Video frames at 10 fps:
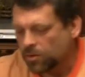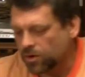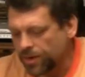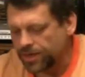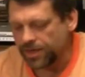We're
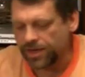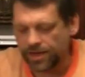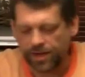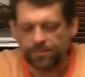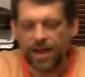going to need
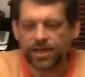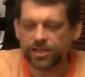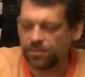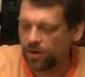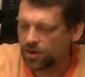a
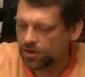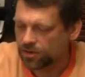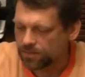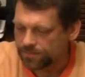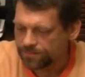magic
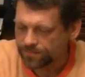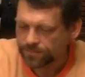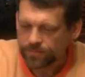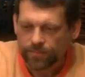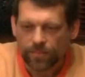marker,
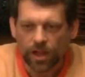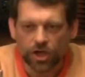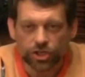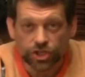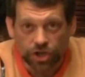
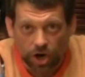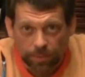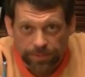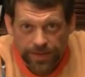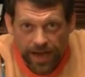a
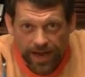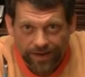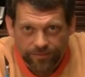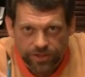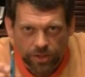sharp
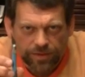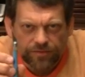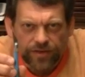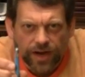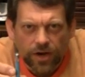knife, so be
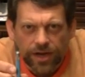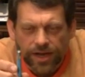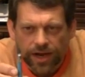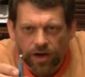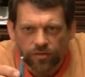
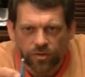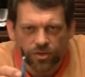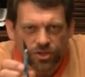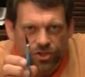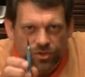very
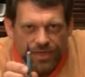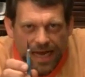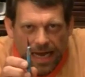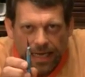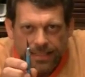careful. Do
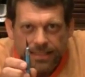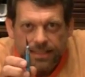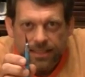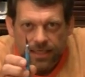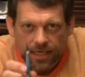not
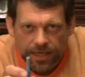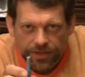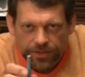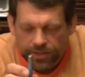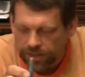
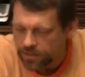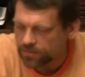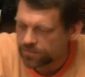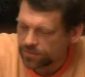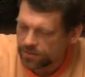cut
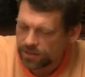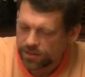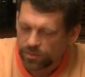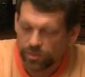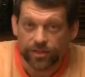yourself
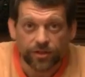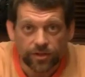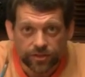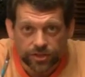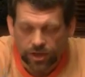
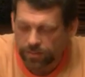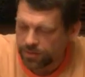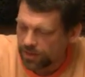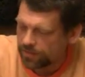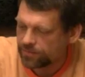with the
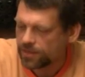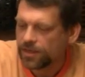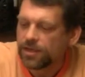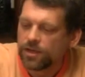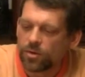sharp knife.
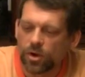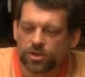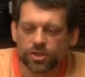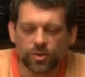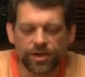We're
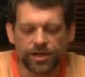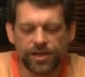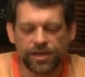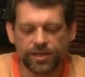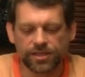also going to
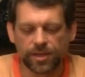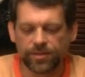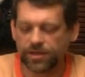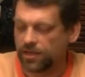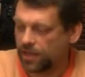need
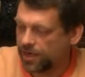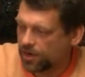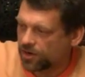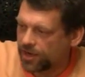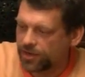something to light
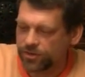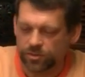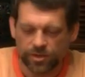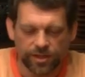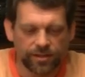our
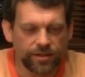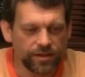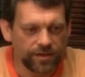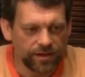candles with.